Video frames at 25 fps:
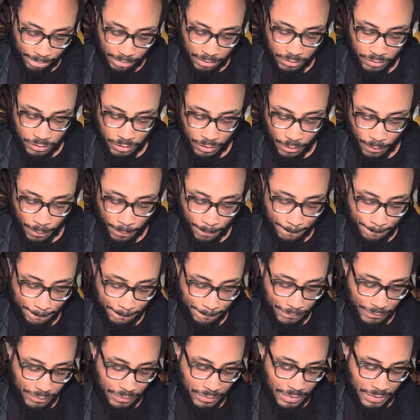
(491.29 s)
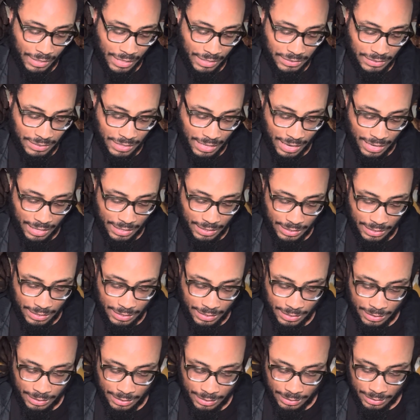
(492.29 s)
So that's that.
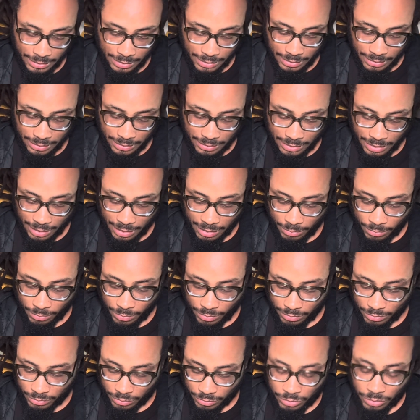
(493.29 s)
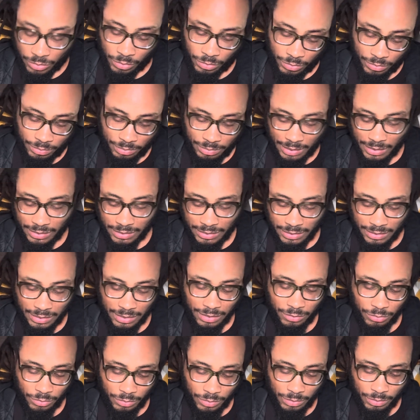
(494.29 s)
And they would, so basically
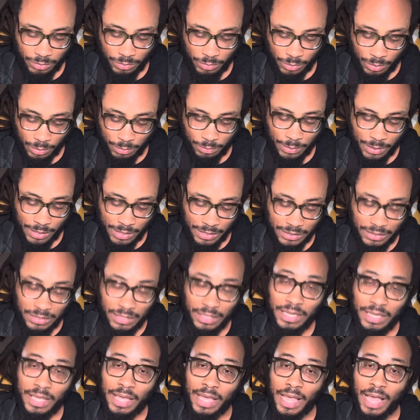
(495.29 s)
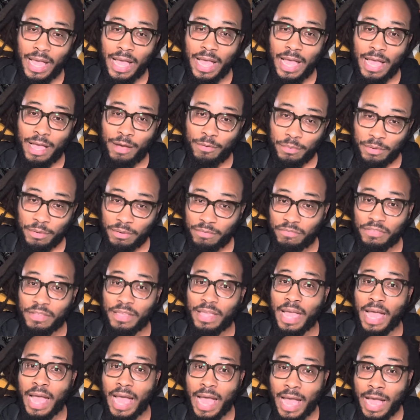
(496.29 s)
you would replace the KI with a
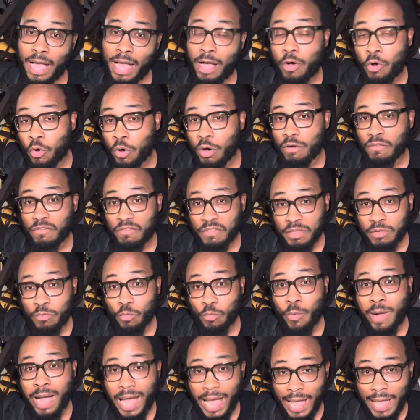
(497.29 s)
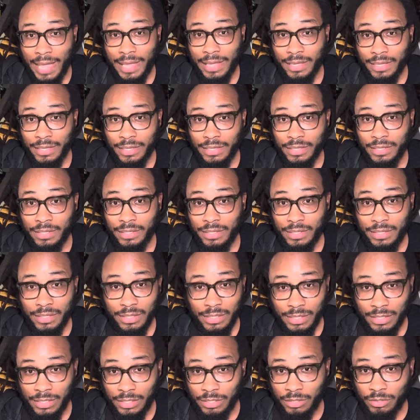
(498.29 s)
VI or a VY,
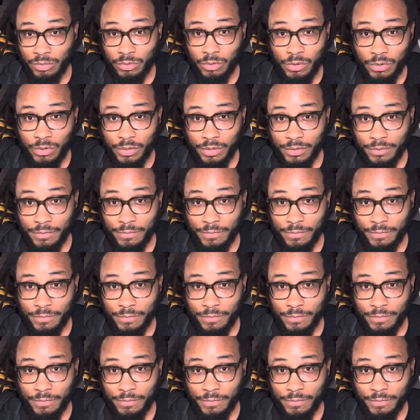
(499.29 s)
either or.